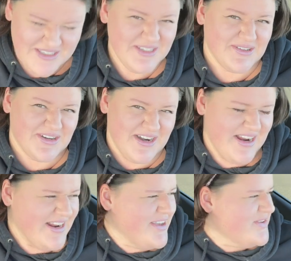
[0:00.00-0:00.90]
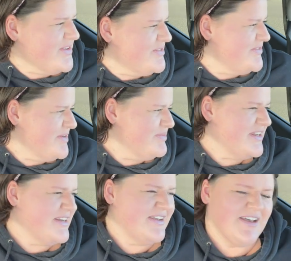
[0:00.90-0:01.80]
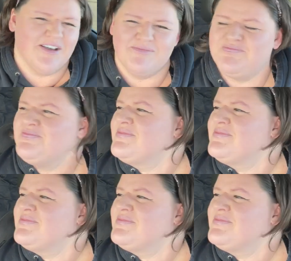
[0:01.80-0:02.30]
Sorry if I'm gonna um